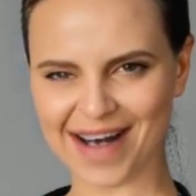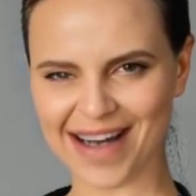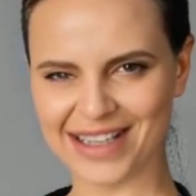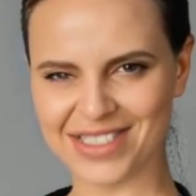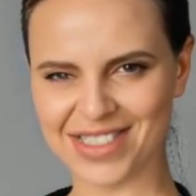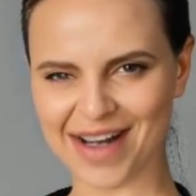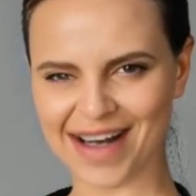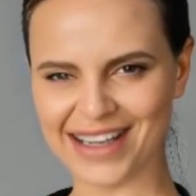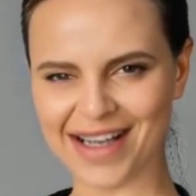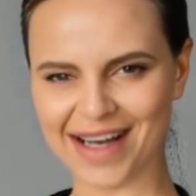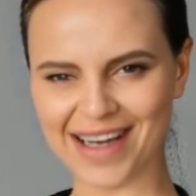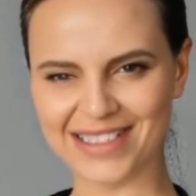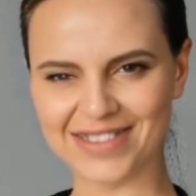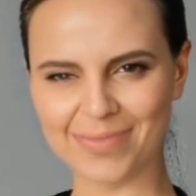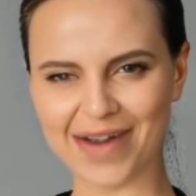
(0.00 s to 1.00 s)
China
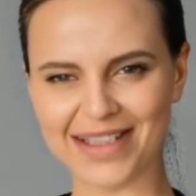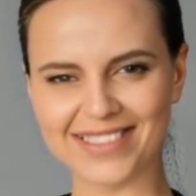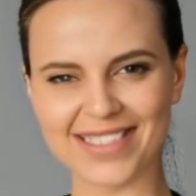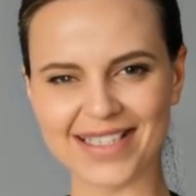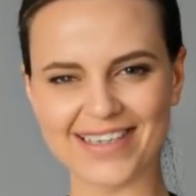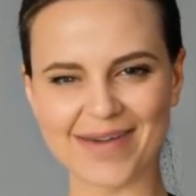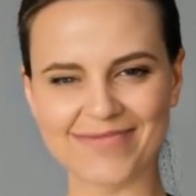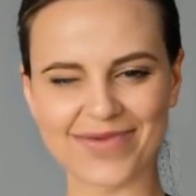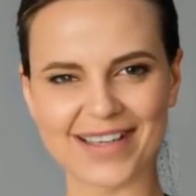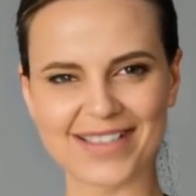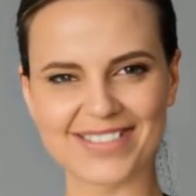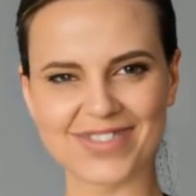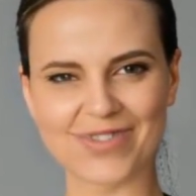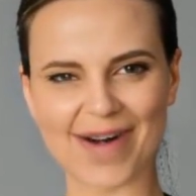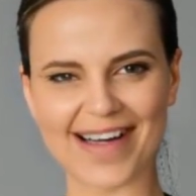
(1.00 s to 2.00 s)
has made significant
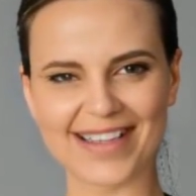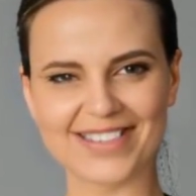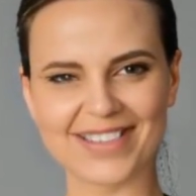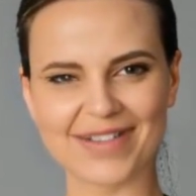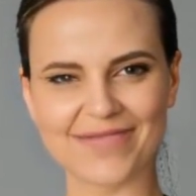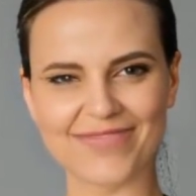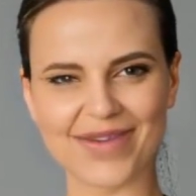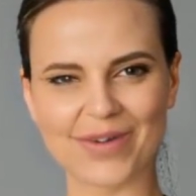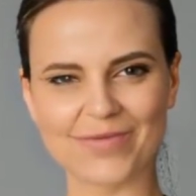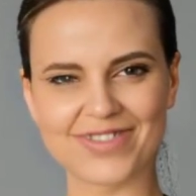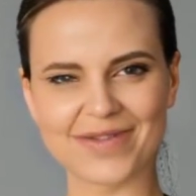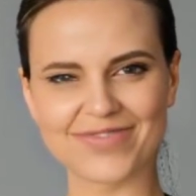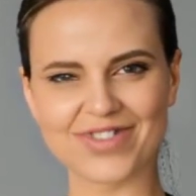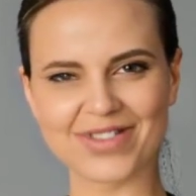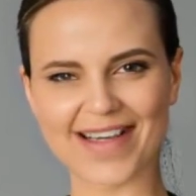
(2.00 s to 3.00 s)
strides in the fields of
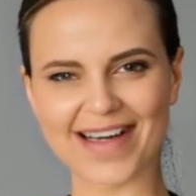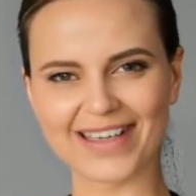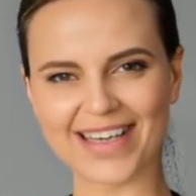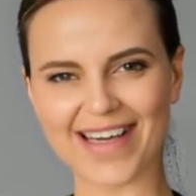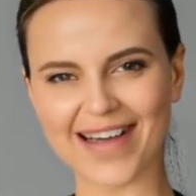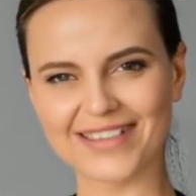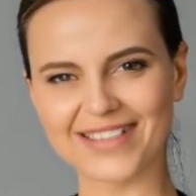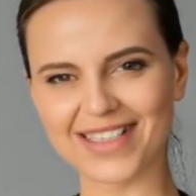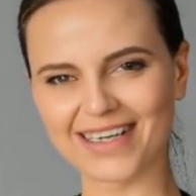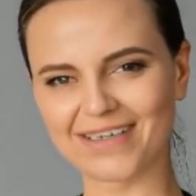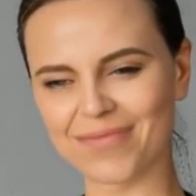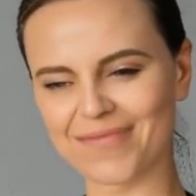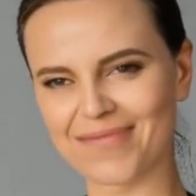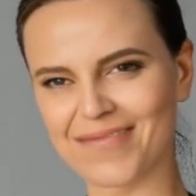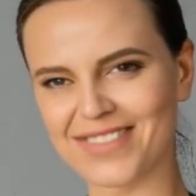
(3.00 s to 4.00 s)
genetic editing,
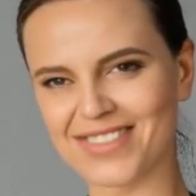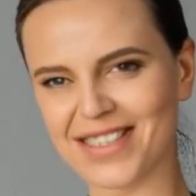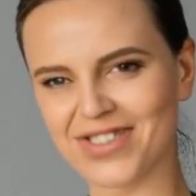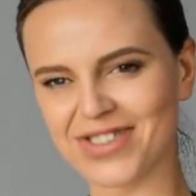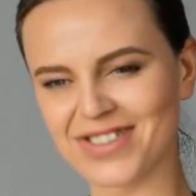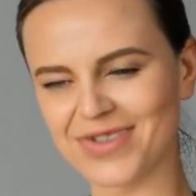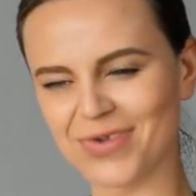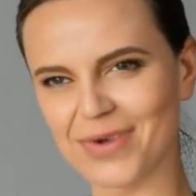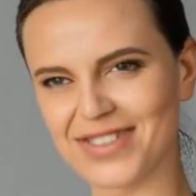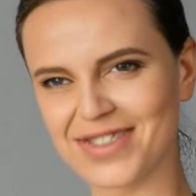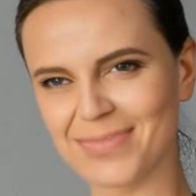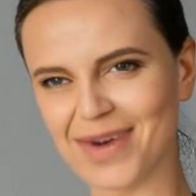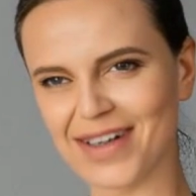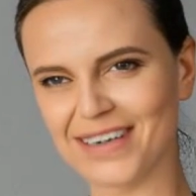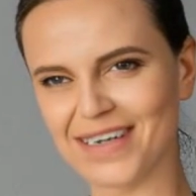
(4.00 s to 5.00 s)
such as CRISPR,
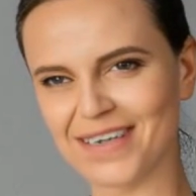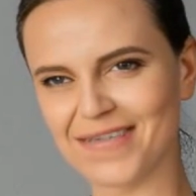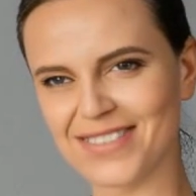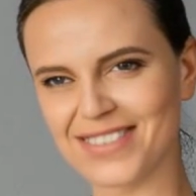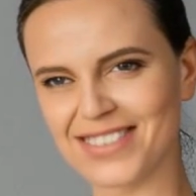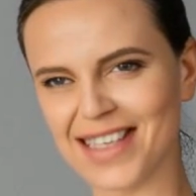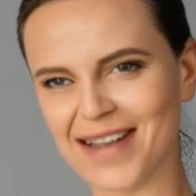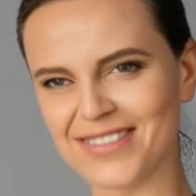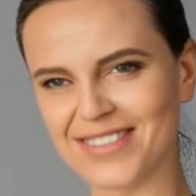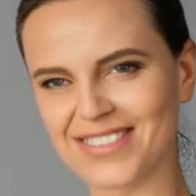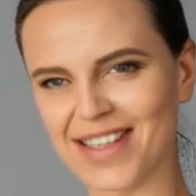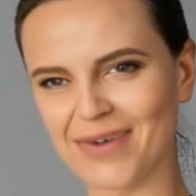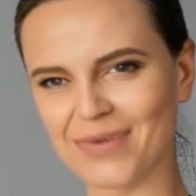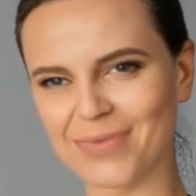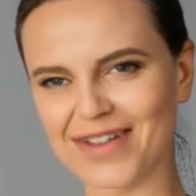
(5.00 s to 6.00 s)
stem cell
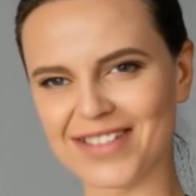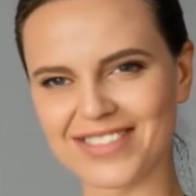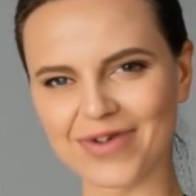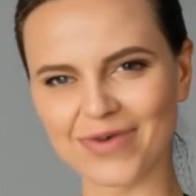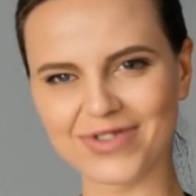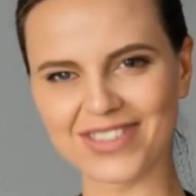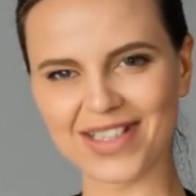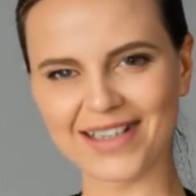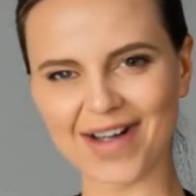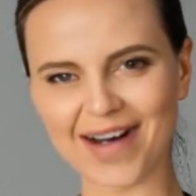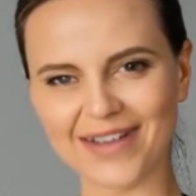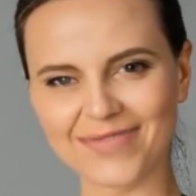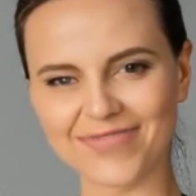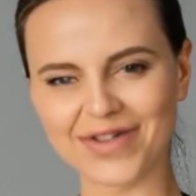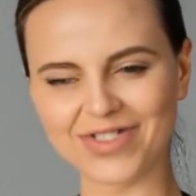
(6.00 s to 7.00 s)
research and
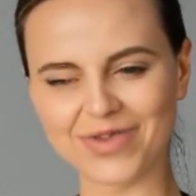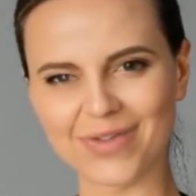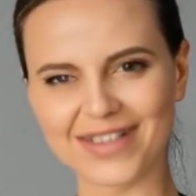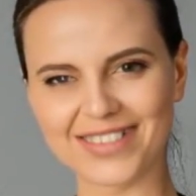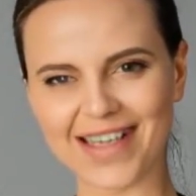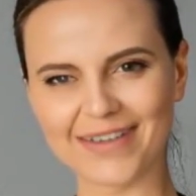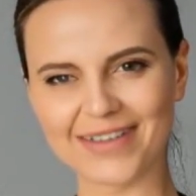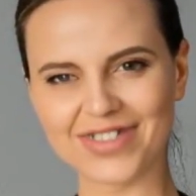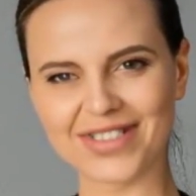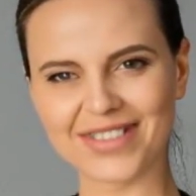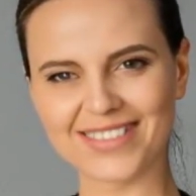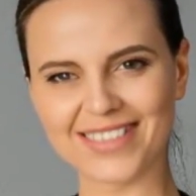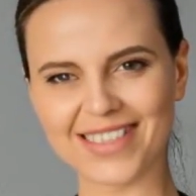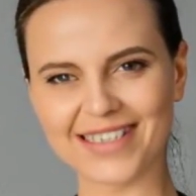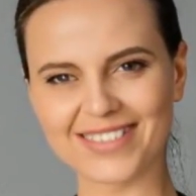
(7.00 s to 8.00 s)
artificial intelligence.
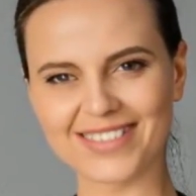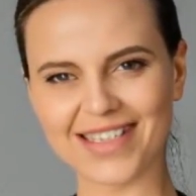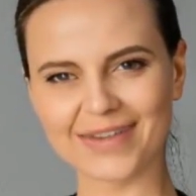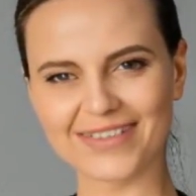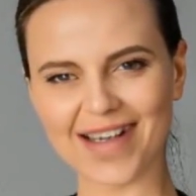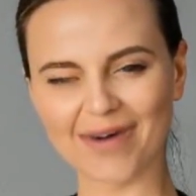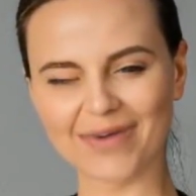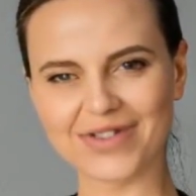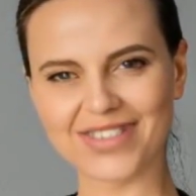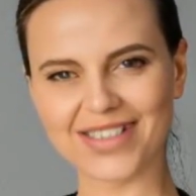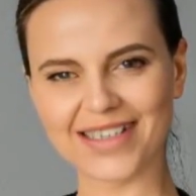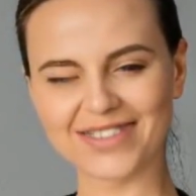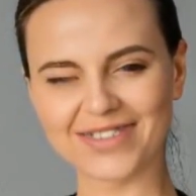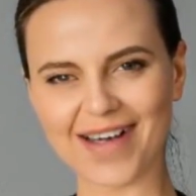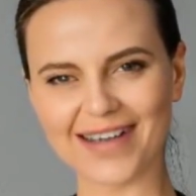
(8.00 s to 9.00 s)
These technologies
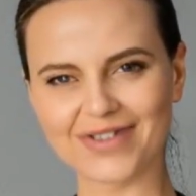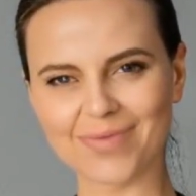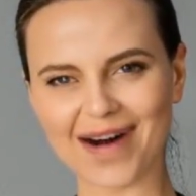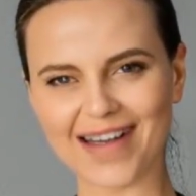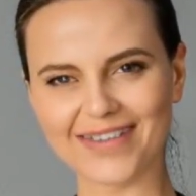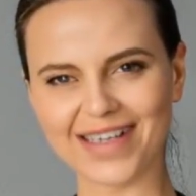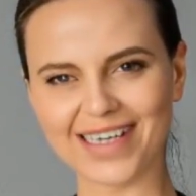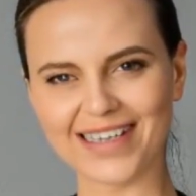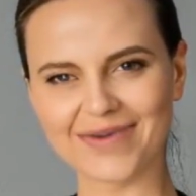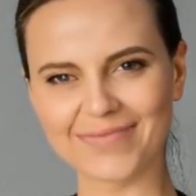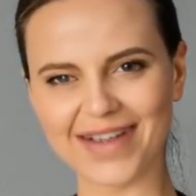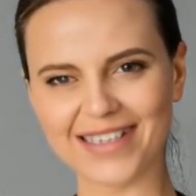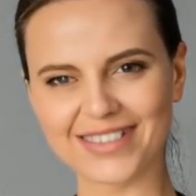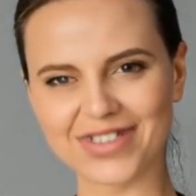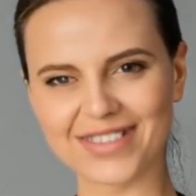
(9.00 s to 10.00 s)
are driving
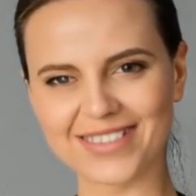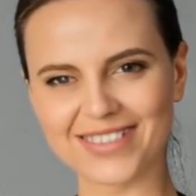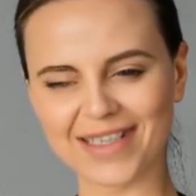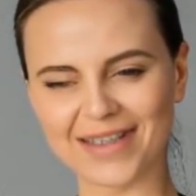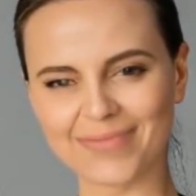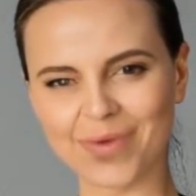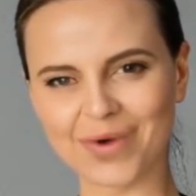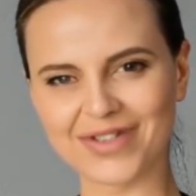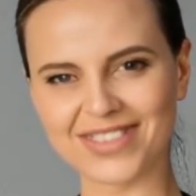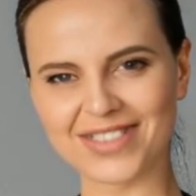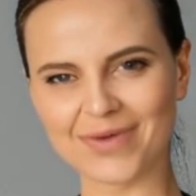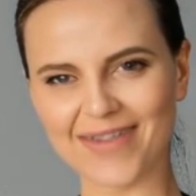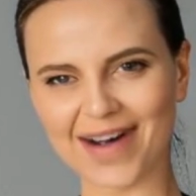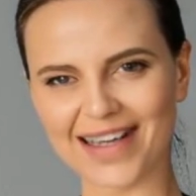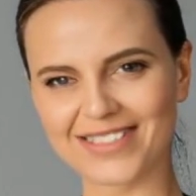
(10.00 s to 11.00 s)
innovations in
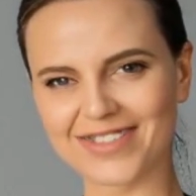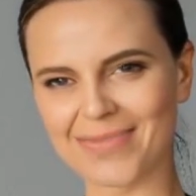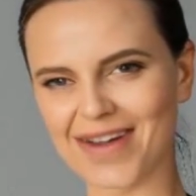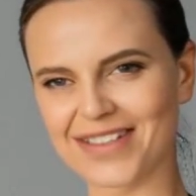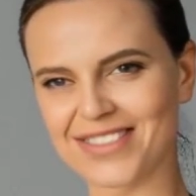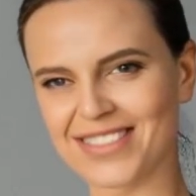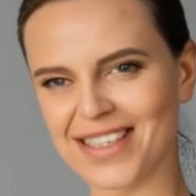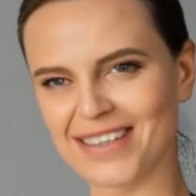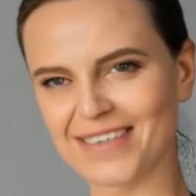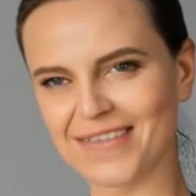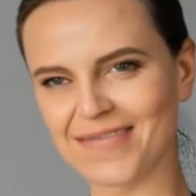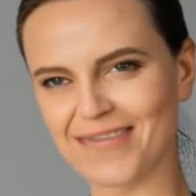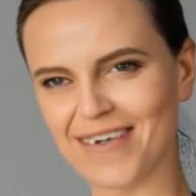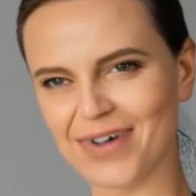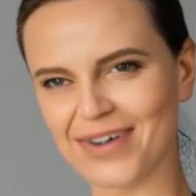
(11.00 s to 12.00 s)
personalized medicine,
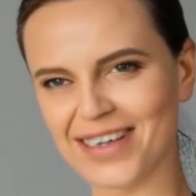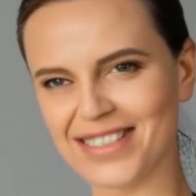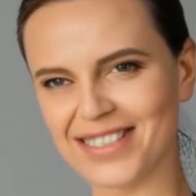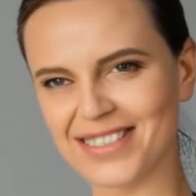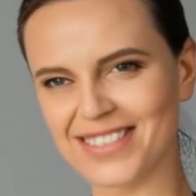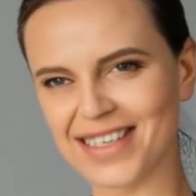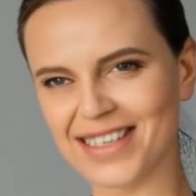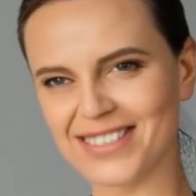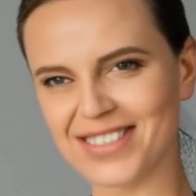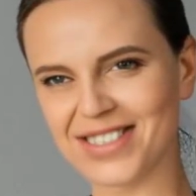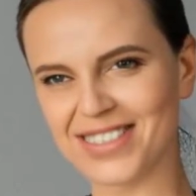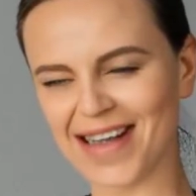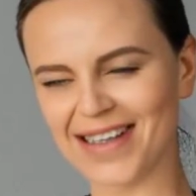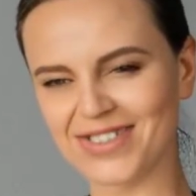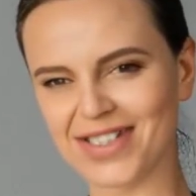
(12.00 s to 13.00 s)
early disease
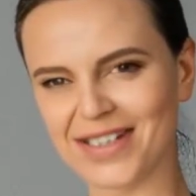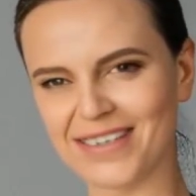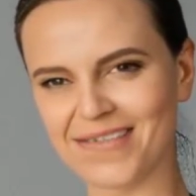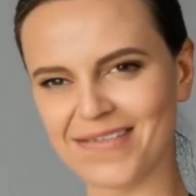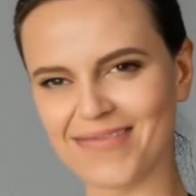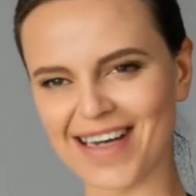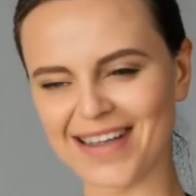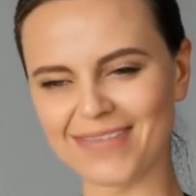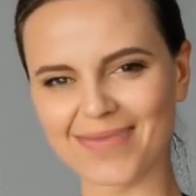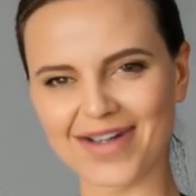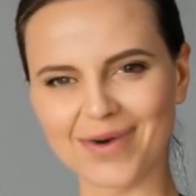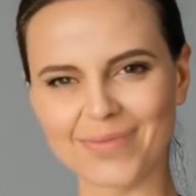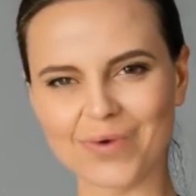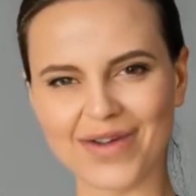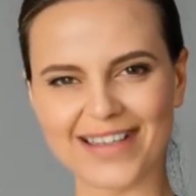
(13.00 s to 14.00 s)
detection, and
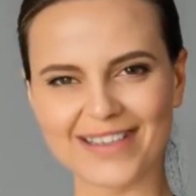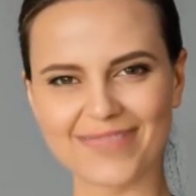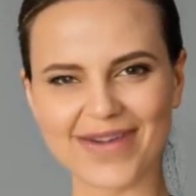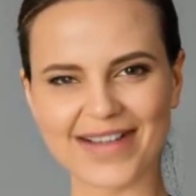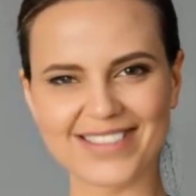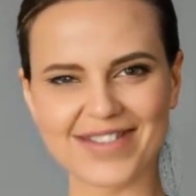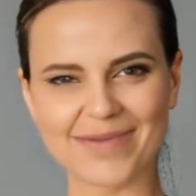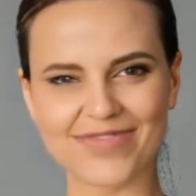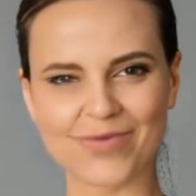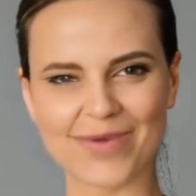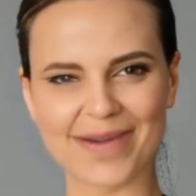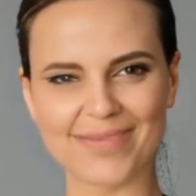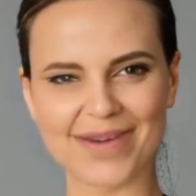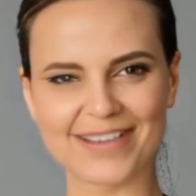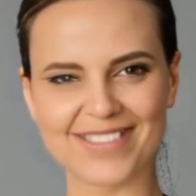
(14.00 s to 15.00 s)
minimally invasive
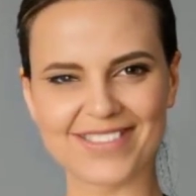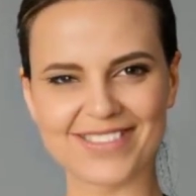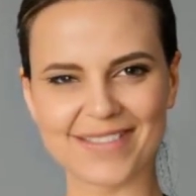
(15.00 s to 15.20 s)
treatments.